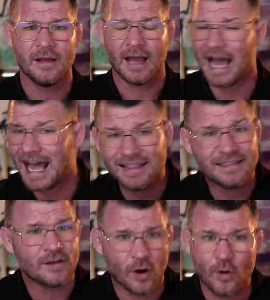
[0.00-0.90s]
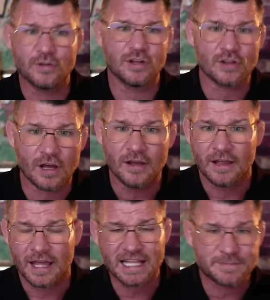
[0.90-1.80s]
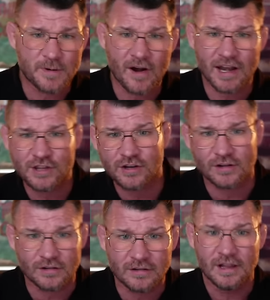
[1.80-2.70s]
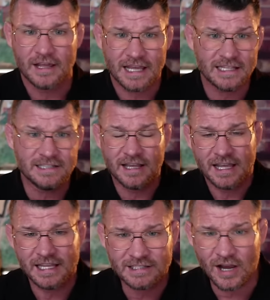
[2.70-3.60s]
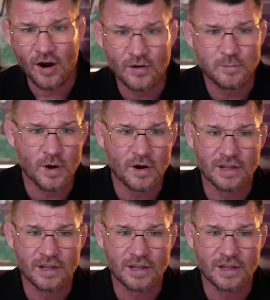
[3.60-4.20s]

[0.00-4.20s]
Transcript: And all the other inspirational, he's he's a hard worker.